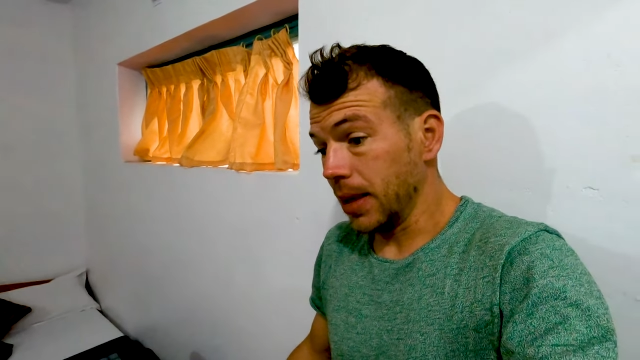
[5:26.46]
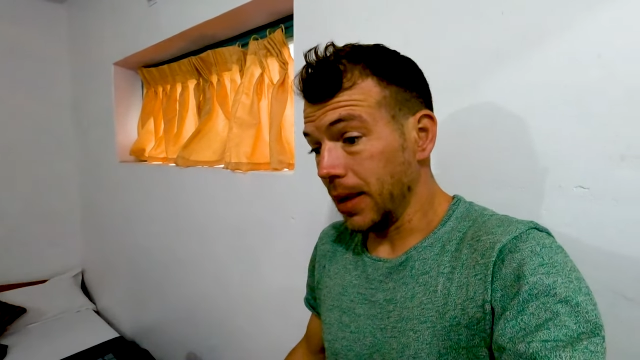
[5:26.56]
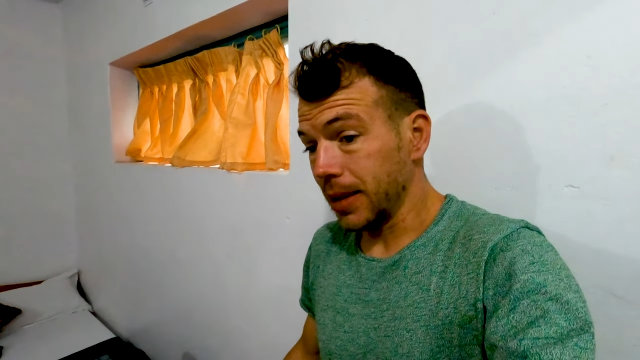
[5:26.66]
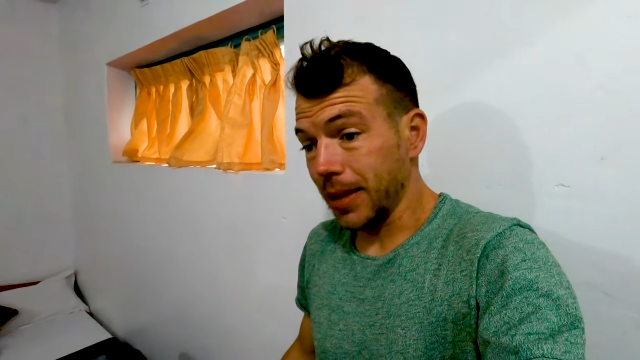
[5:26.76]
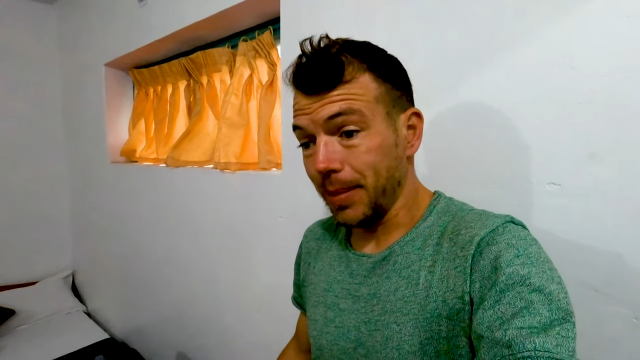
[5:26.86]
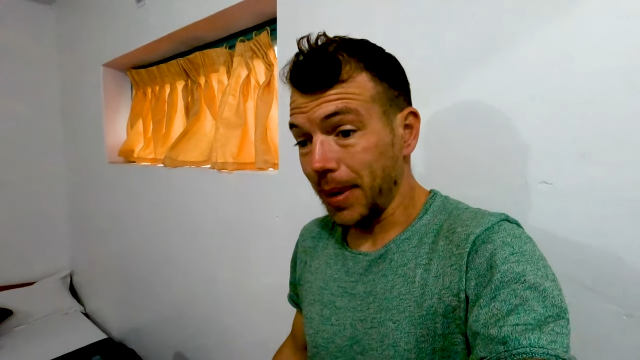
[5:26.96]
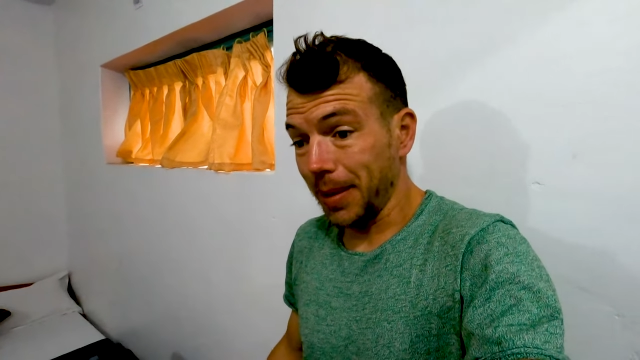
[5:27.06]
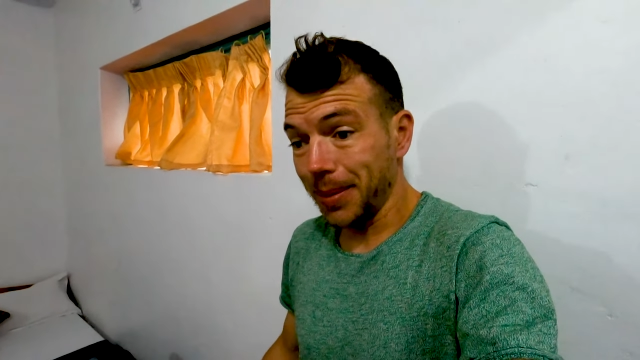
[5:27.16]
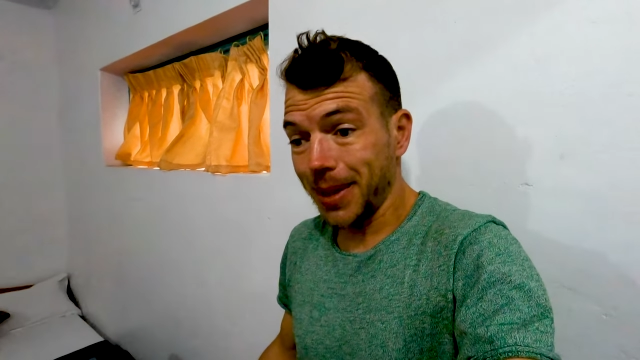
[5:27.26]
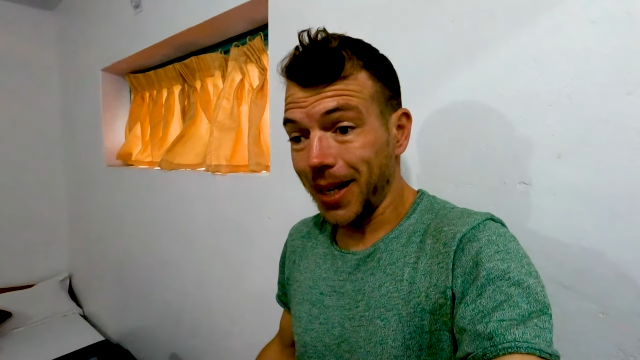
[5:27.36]
Guys,
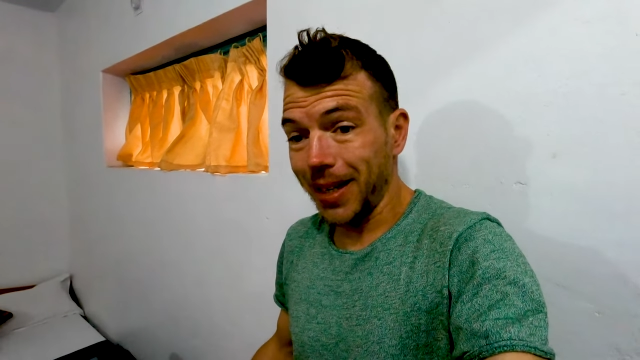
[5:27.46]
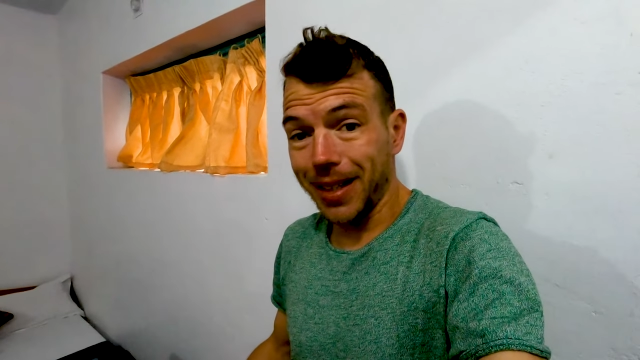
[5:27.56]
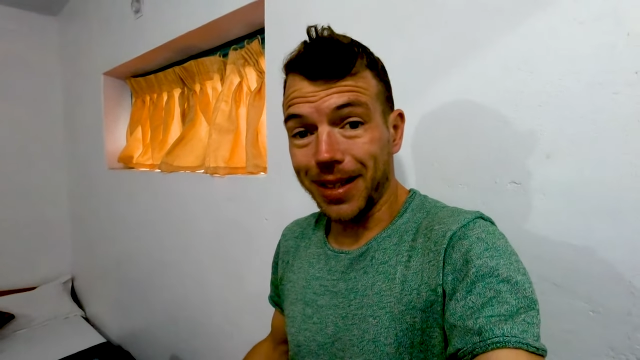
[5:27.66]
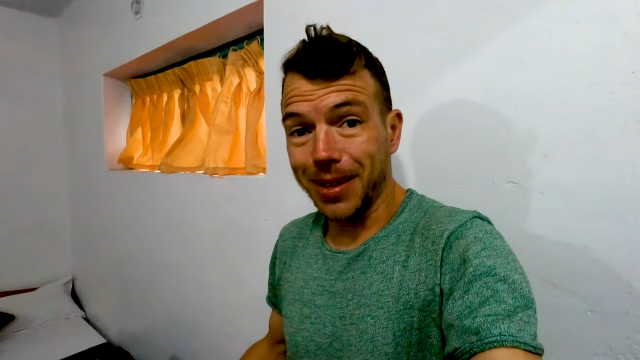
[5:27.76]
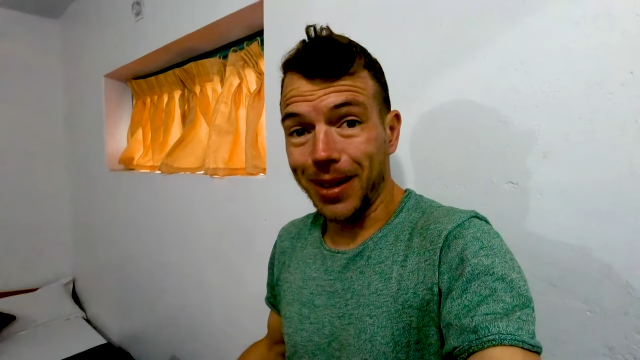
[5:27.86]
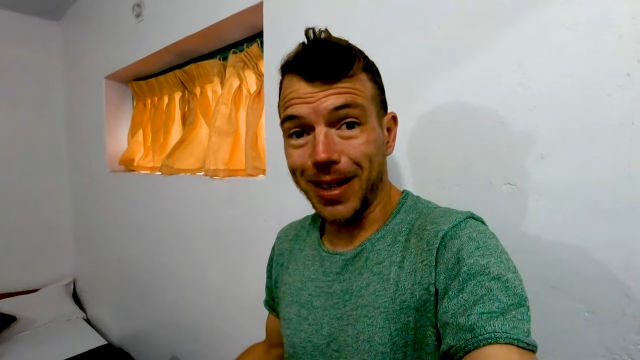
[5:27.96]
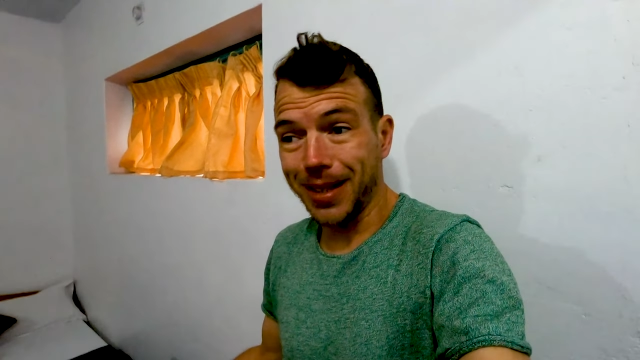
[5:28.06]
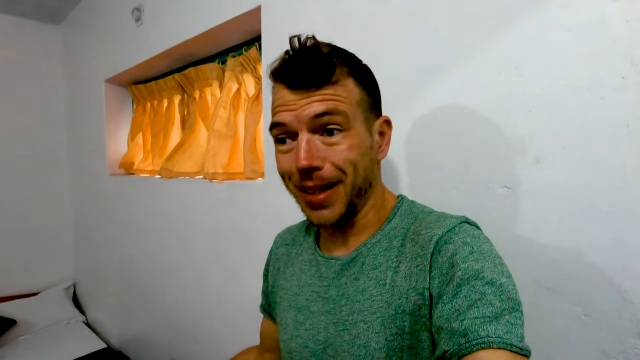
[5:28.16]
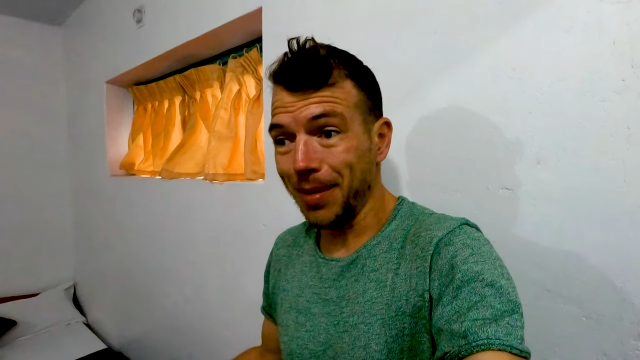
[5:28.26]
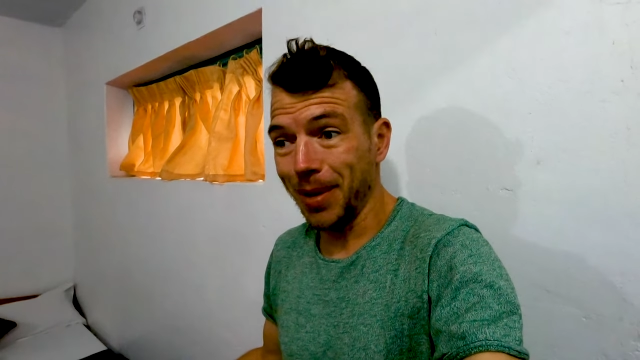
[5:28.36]
I'm scared that's the
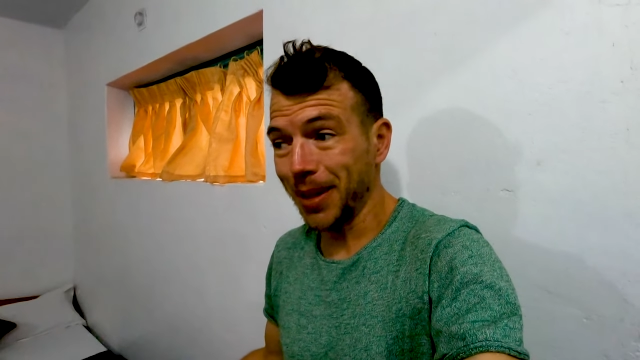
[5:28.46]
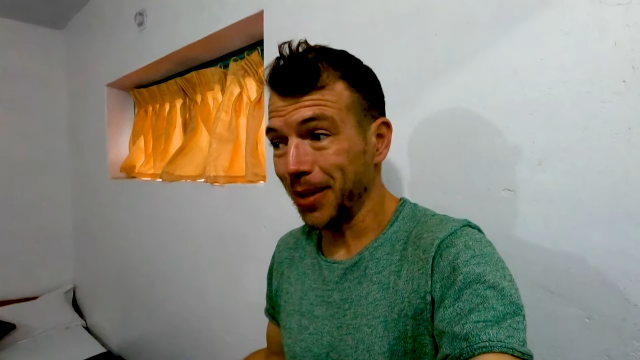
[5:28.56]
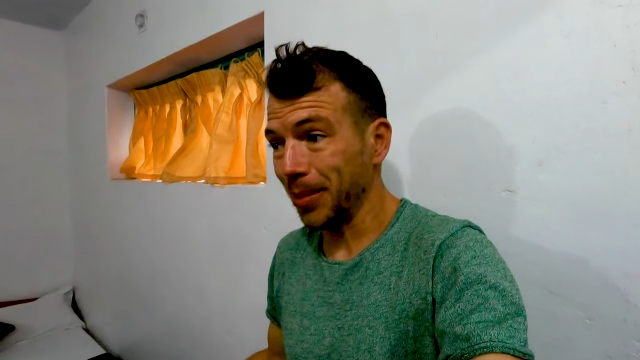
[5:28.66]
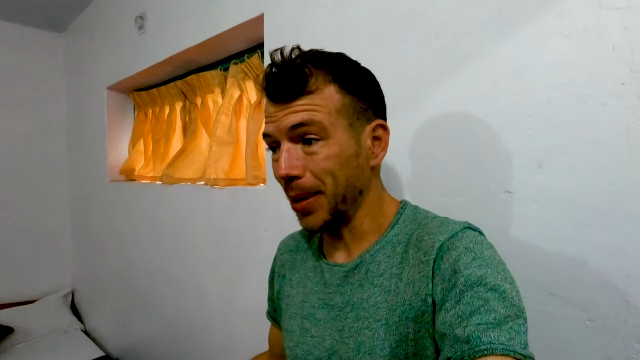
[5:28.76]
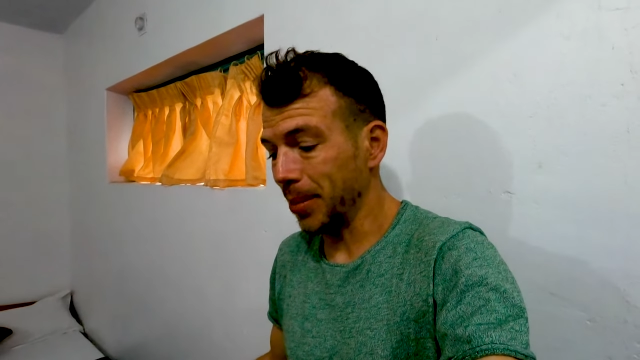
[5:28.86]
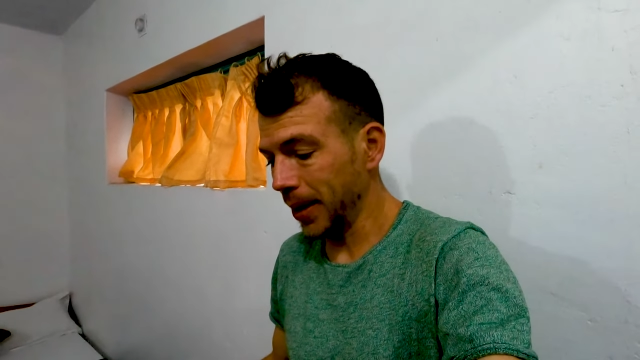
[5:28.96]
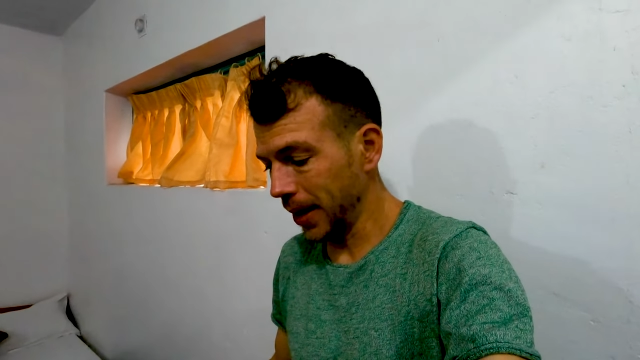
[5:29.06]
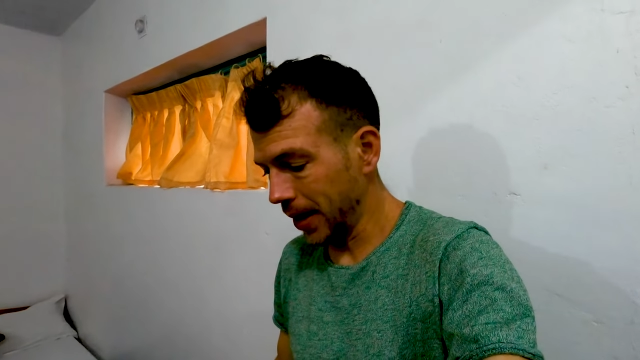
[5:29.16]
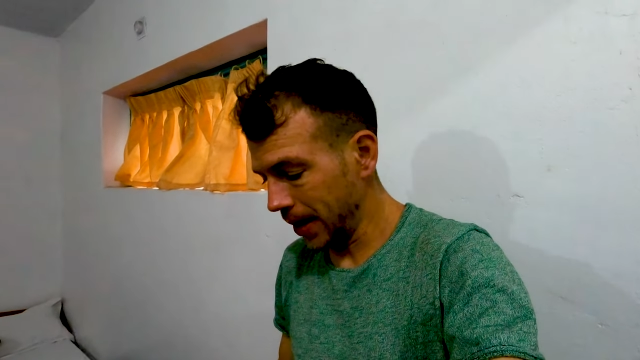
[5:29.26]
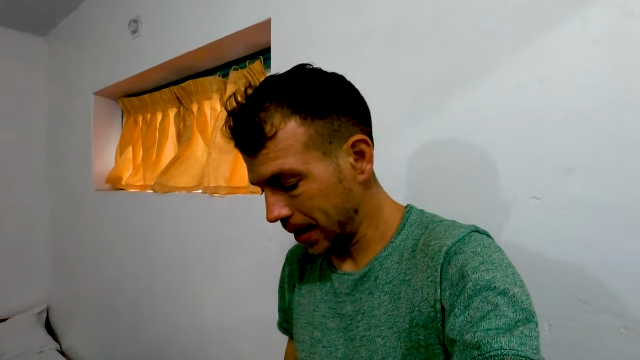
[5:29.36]
last time I saw my bike.